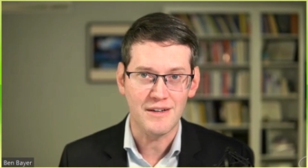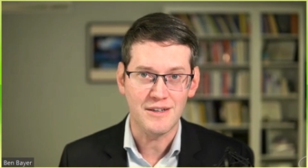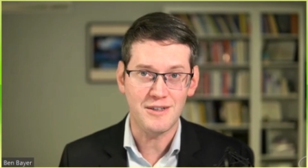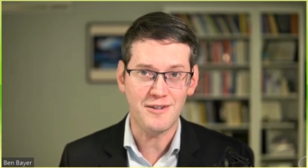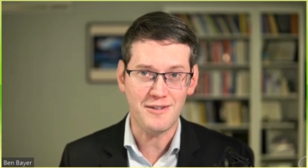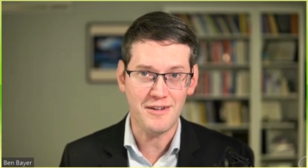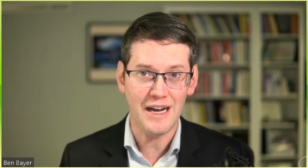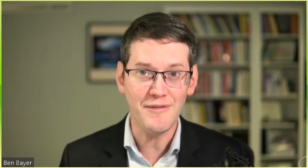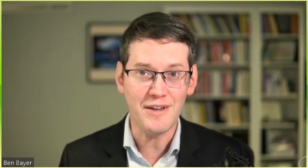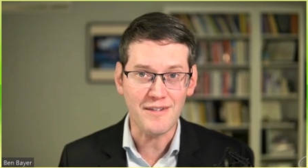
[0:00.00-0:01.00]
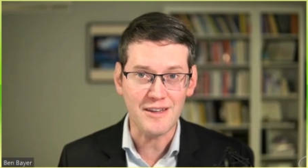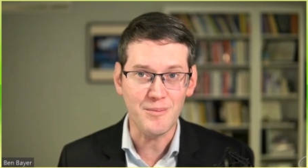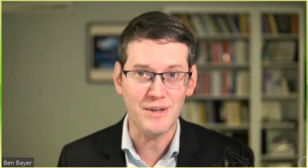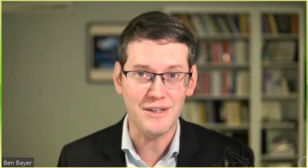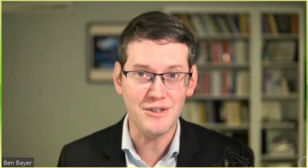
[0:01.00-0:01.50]
she's still obviously
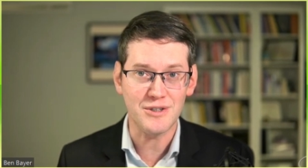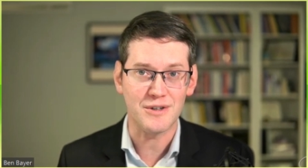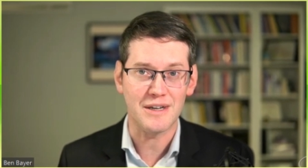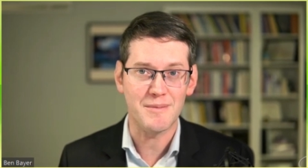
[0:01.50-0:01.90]
been injured.